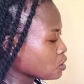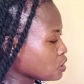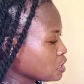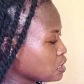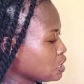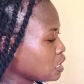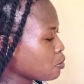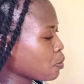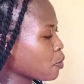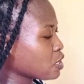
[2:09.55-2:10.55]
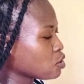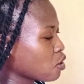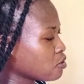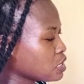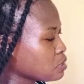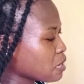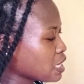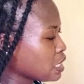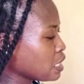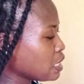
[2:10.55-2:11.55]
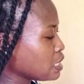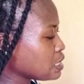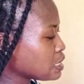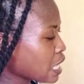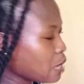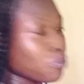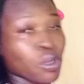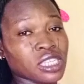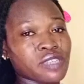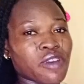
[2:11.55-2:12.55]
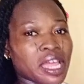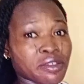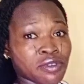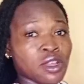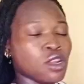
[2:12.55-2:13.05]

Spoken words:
The nipple point of this mannequin is 9.5.